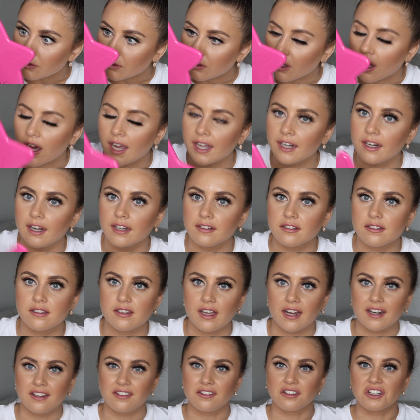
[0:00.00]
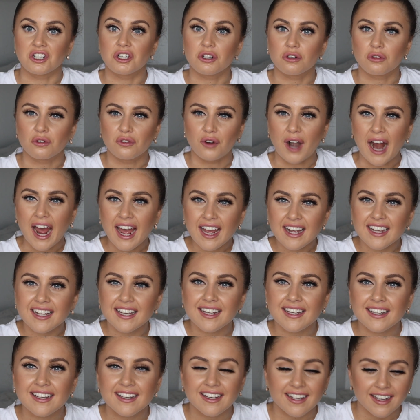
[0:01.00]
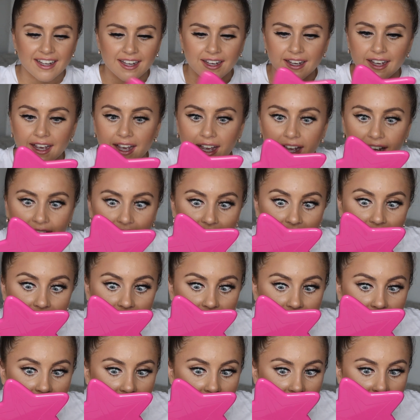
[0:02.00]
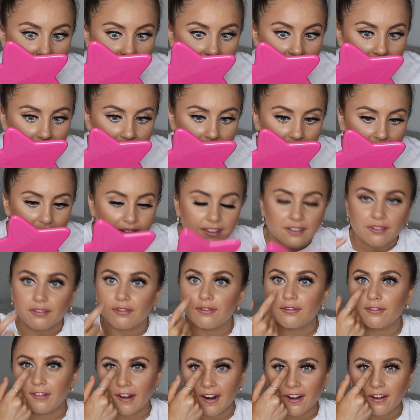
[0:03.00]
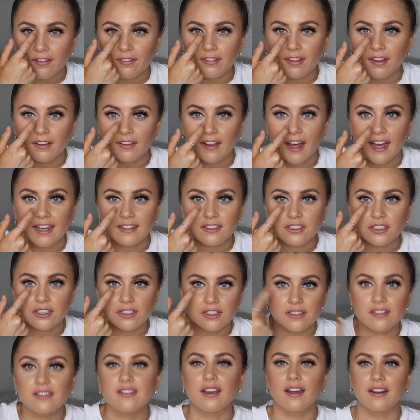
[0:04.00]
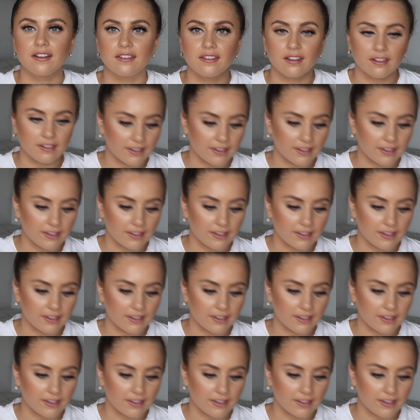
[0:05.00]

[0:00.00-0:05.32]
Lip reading: liner started to crack and the front of the lash started to